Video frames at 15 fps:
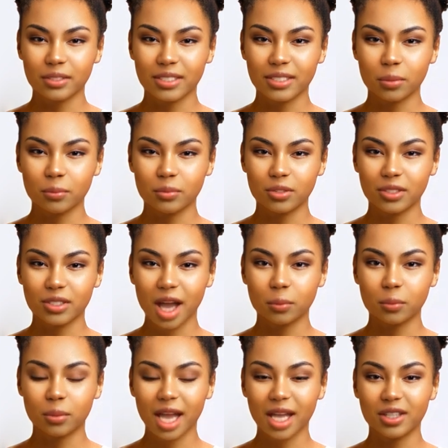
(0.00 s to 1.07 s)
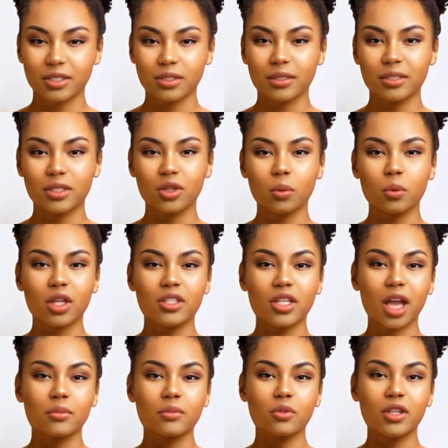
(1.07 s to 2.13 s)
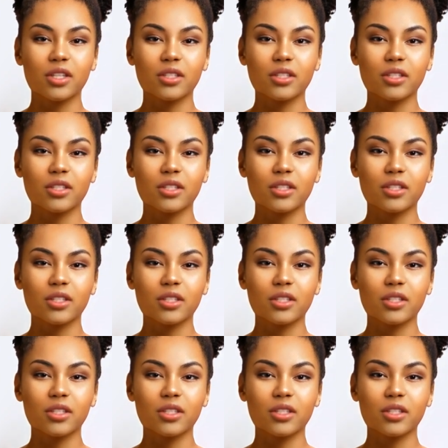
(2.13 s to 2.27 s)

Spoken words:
Some of the top players to watch out for